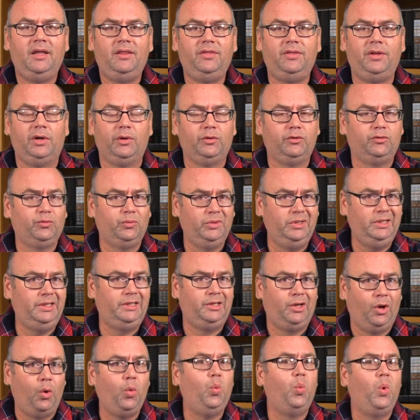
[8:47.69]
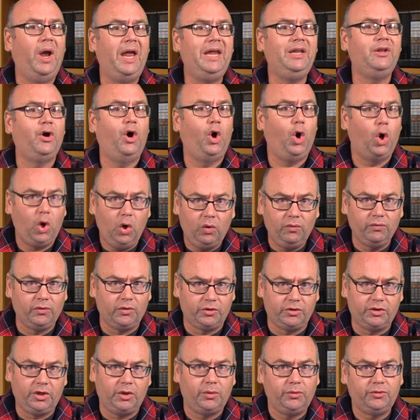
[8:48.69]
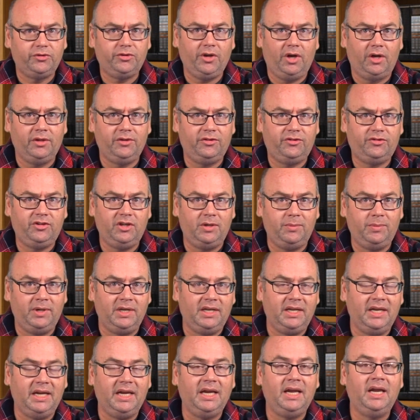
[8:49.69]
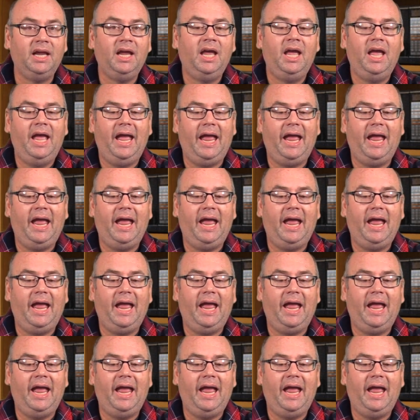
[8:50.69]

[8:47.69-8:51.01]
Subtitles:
There's really no way to overdose on CBD.